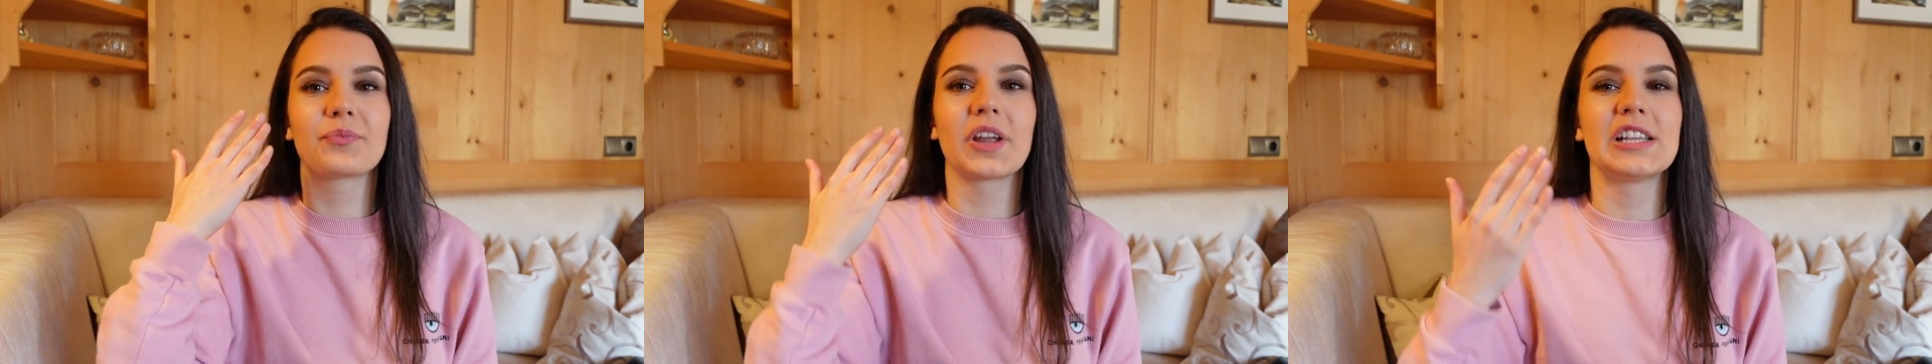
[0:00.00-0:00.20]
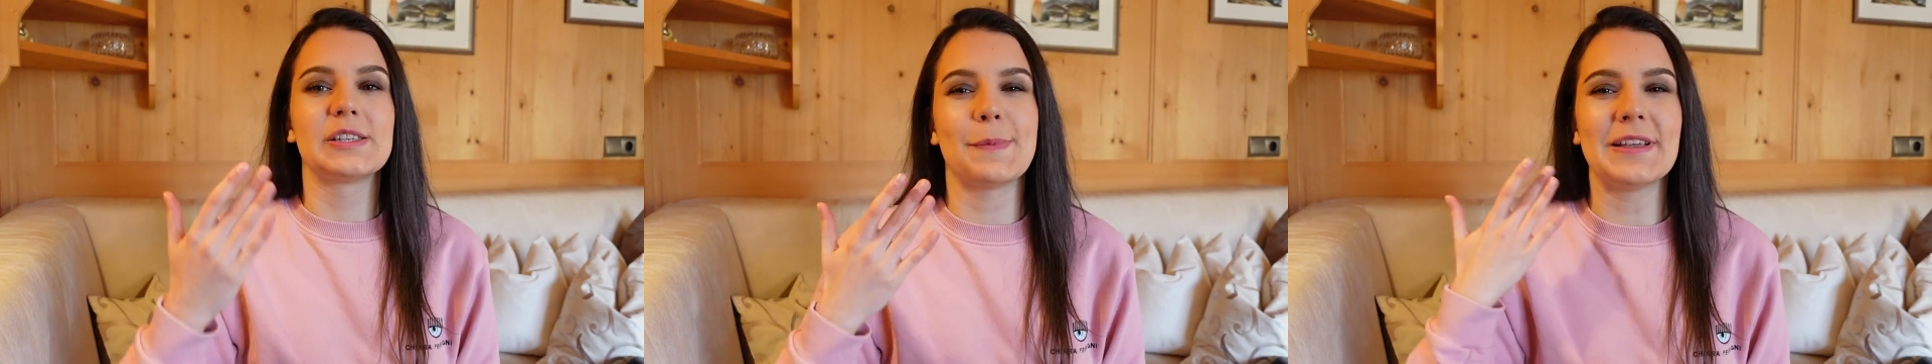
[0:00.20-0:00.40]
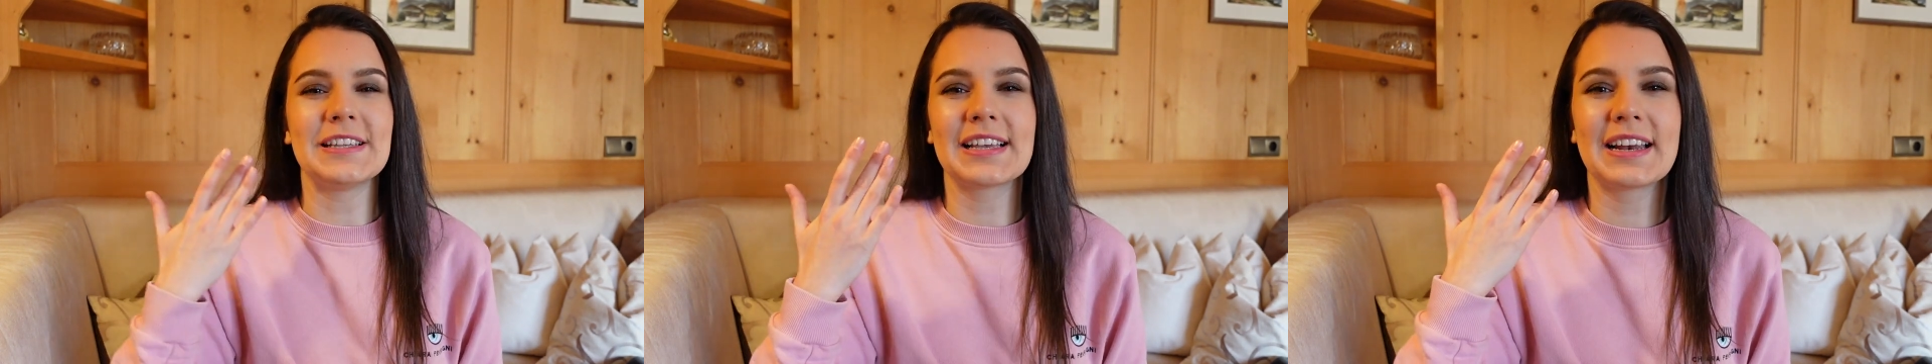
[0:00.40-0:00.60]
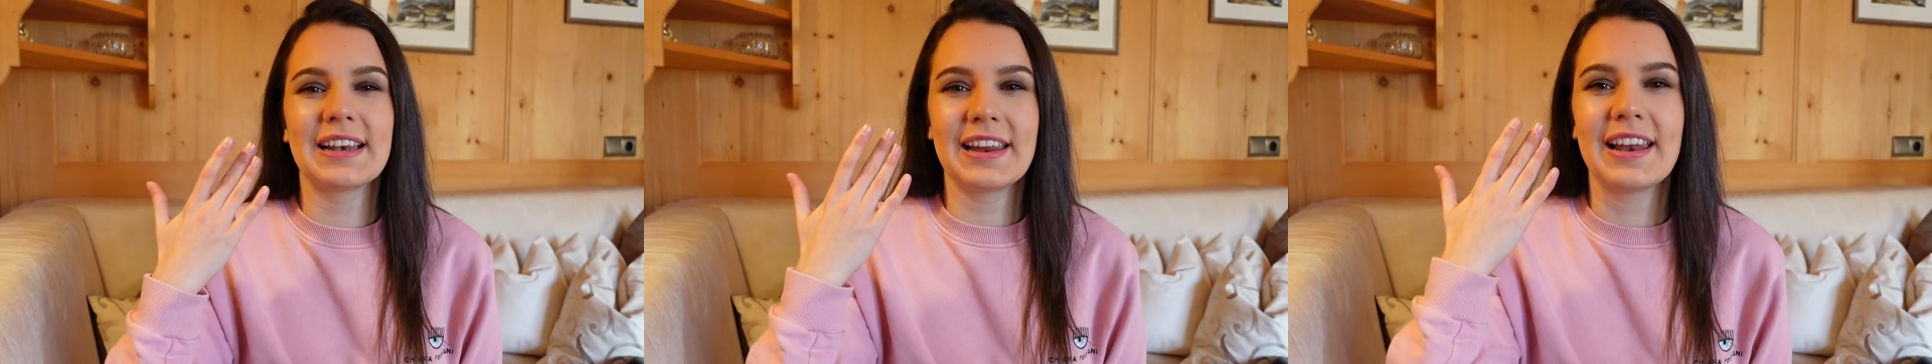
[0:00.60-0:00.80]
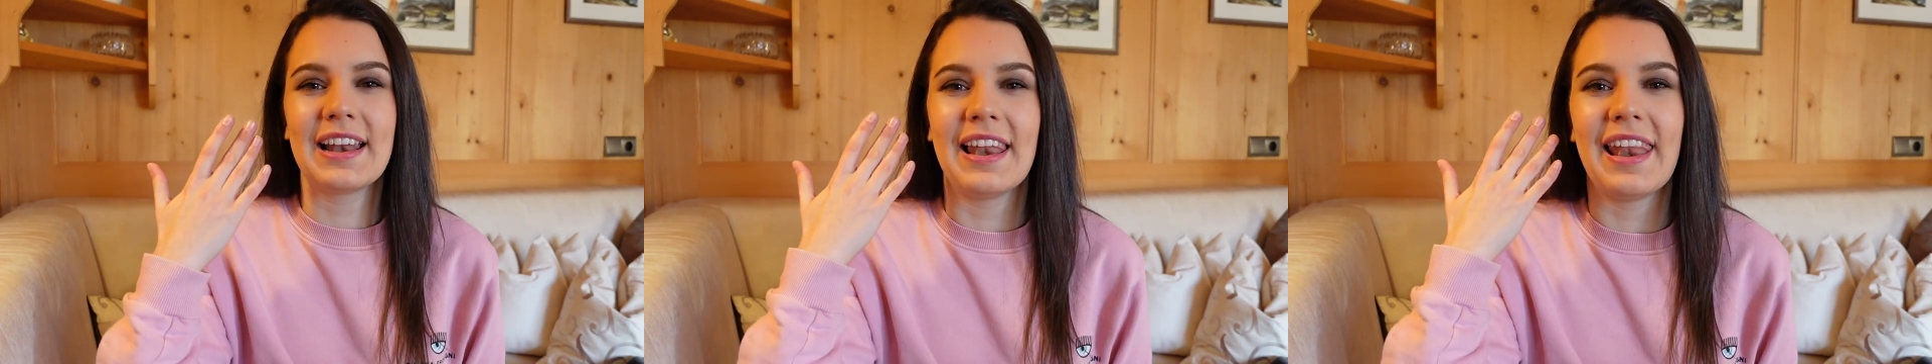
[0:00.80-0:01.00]
it's
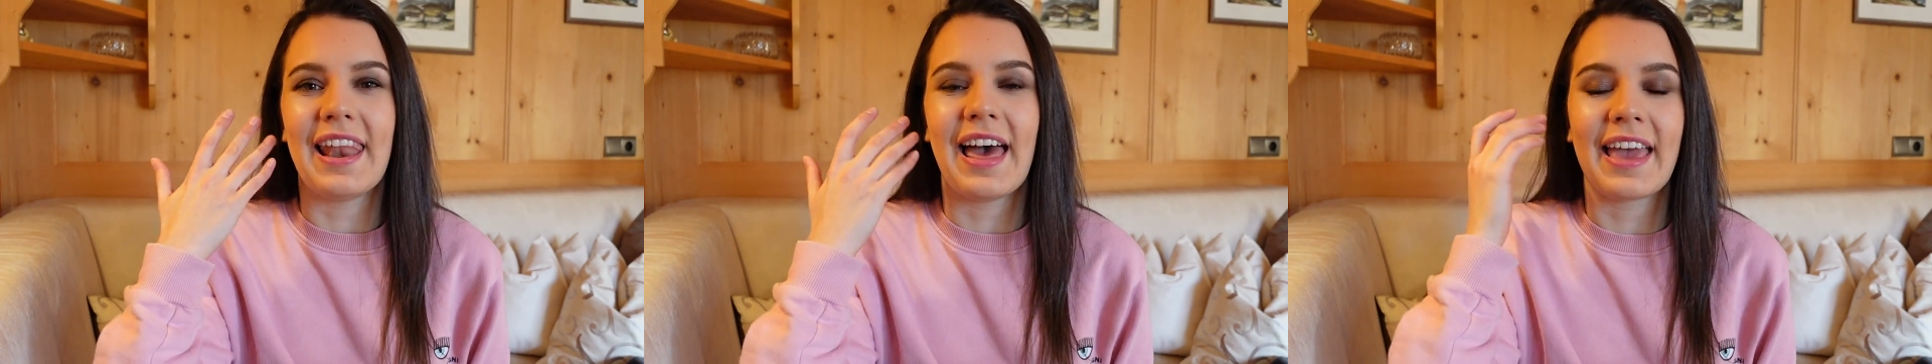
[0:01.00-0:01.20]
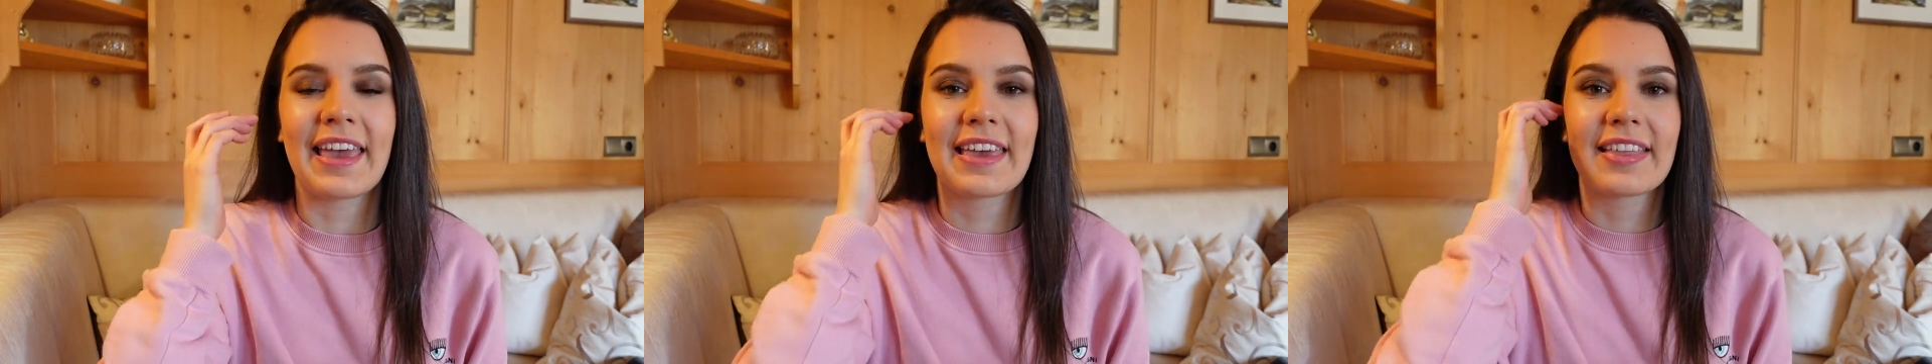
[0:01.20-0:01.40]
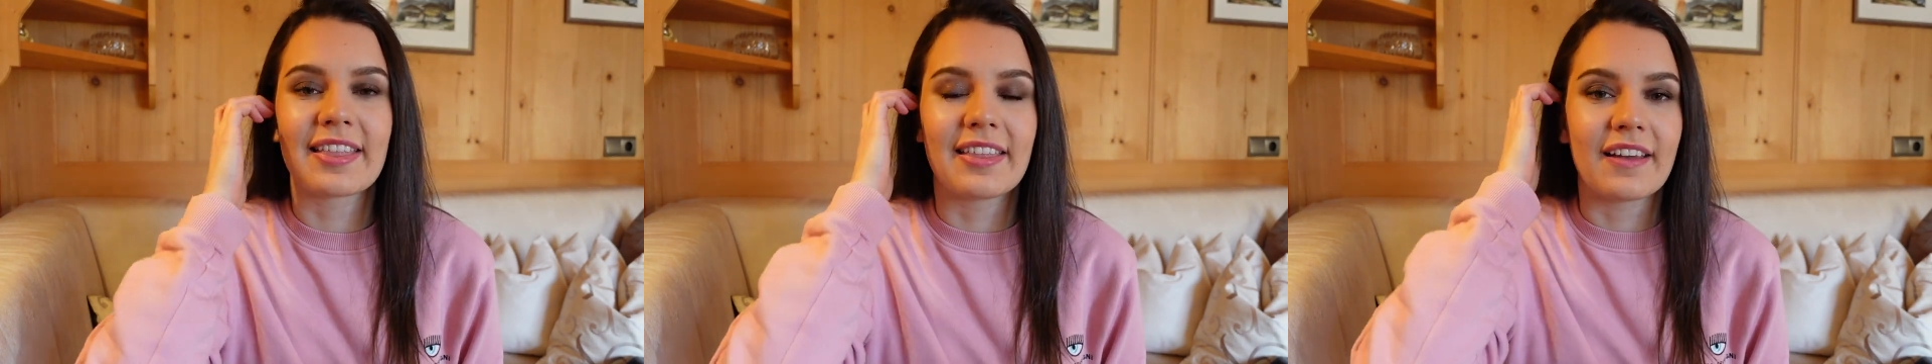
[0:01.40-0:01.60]
basically like